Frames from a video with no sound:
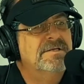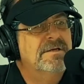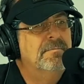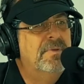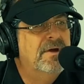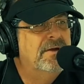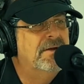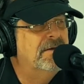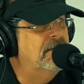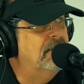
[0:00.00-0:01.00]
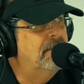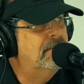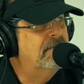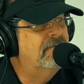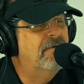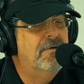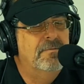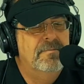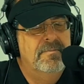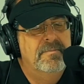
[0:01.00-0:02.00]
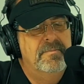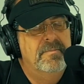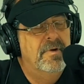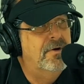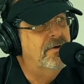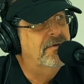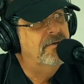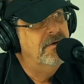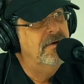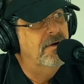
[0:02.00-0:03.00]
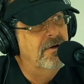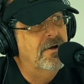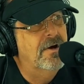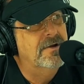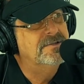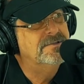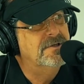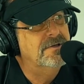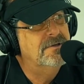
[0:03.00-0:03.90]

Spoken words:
embedded in you from birth, in all honesty.